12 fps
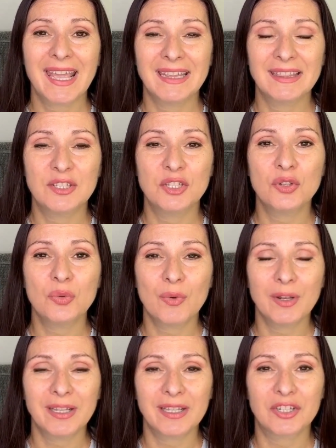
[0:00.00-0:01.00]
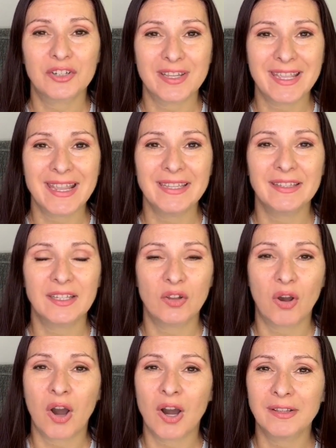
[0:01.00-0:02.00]
and you want to create an
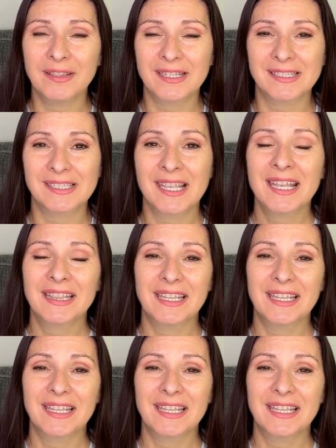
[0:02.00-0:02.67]
audience